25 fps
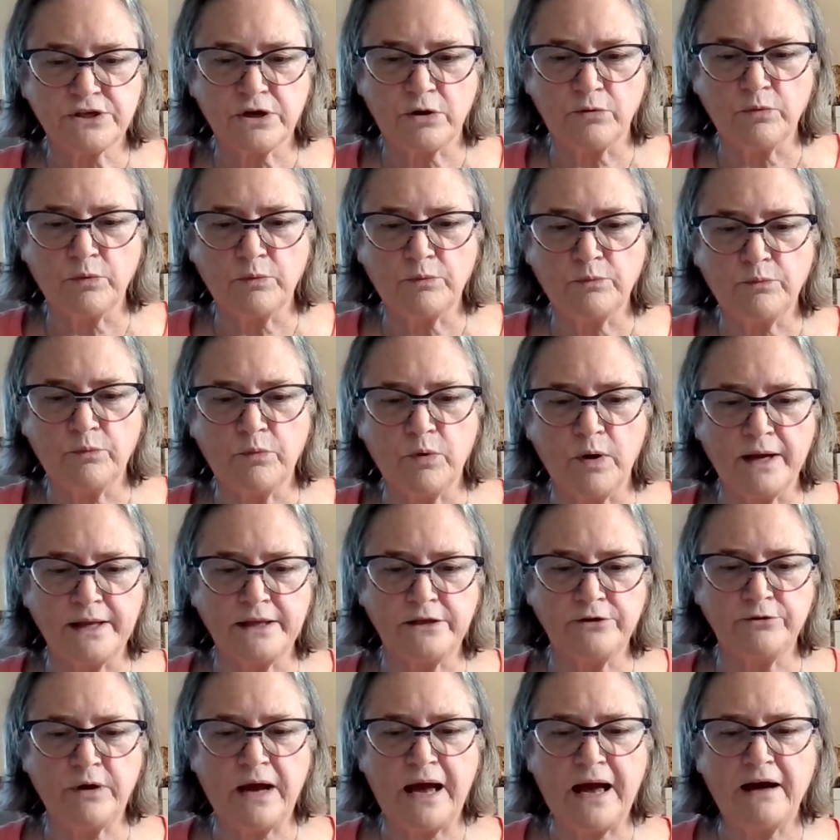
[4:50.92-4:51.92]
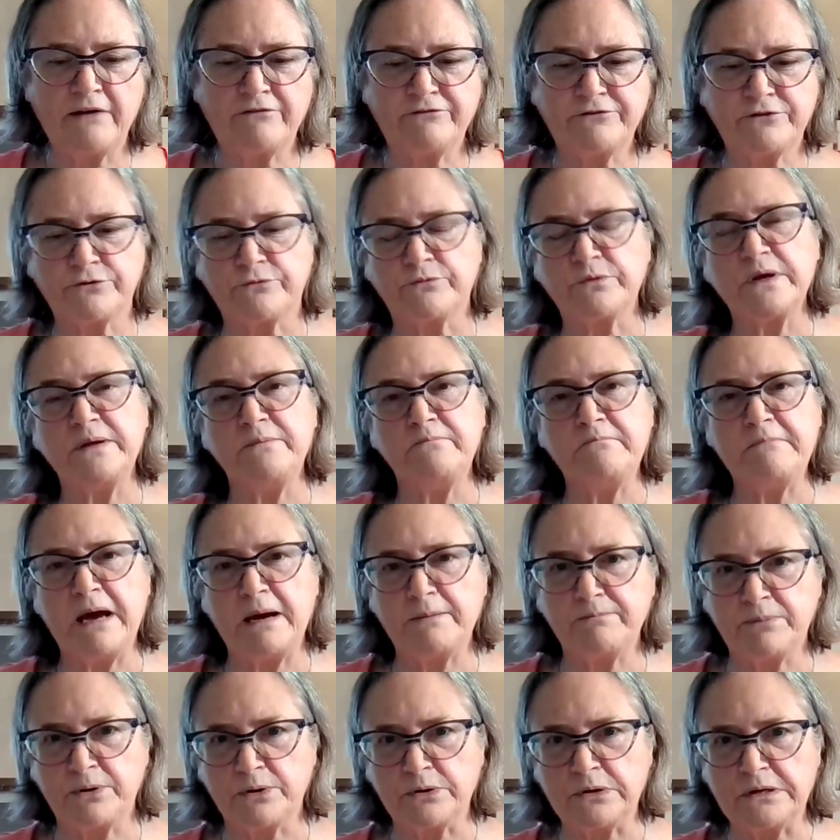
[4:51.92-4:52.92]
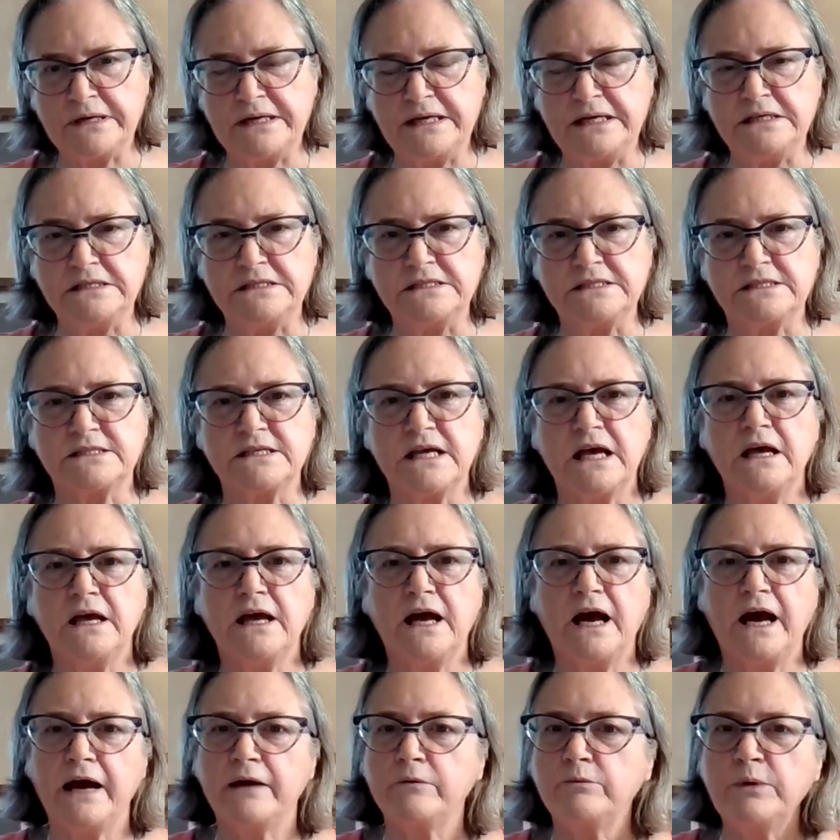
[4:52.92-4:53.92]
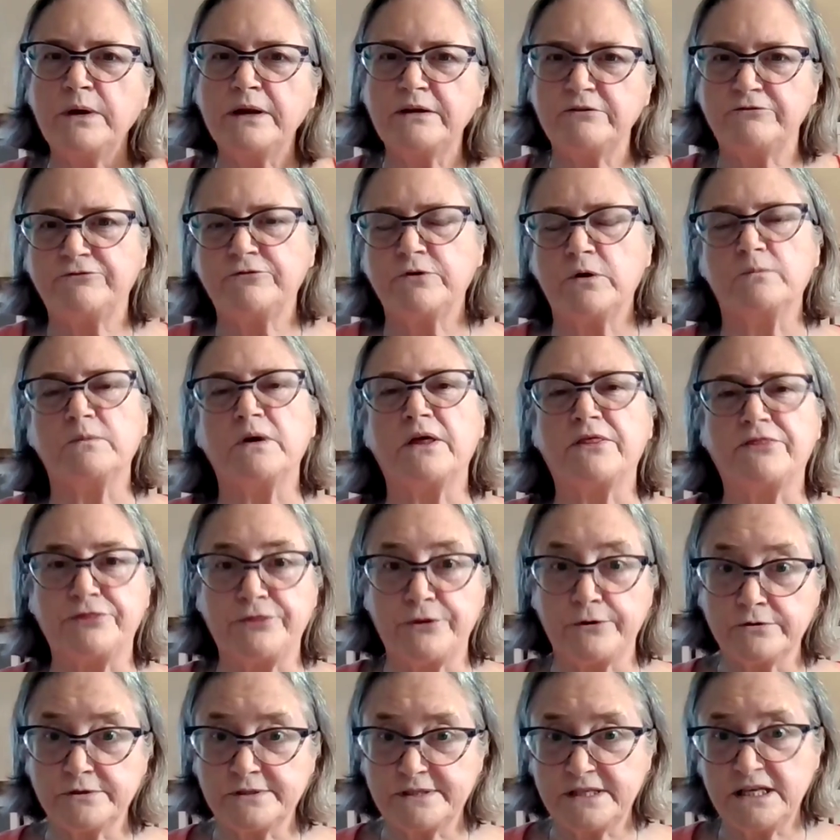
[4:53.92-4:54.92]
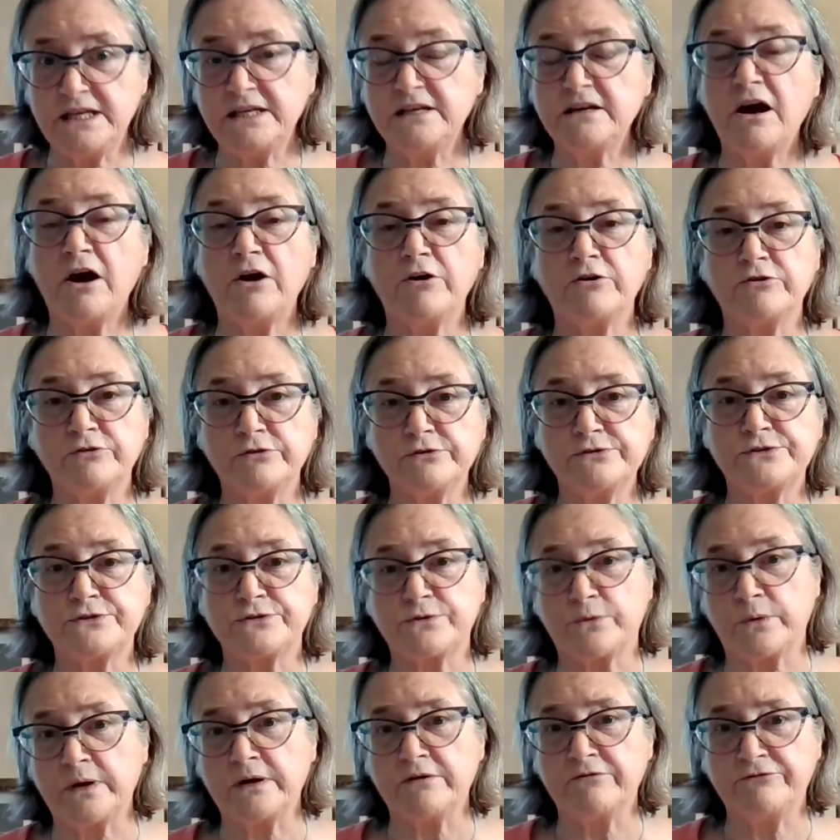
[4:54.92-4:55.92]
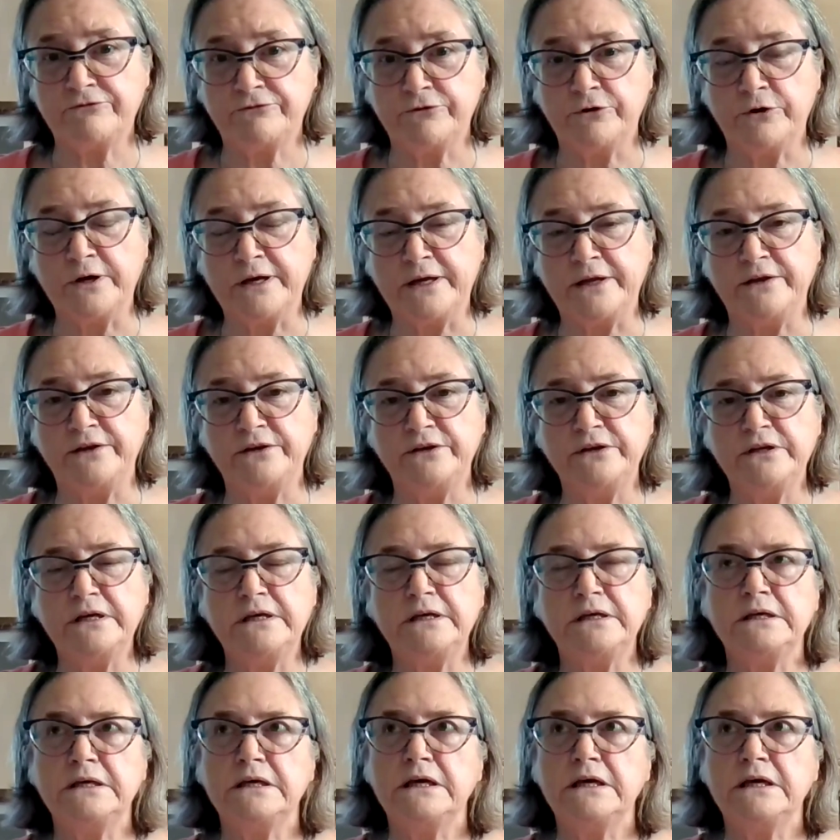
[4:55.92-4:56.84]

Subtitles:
So what you have to remember is I went from a 1,300 square foot,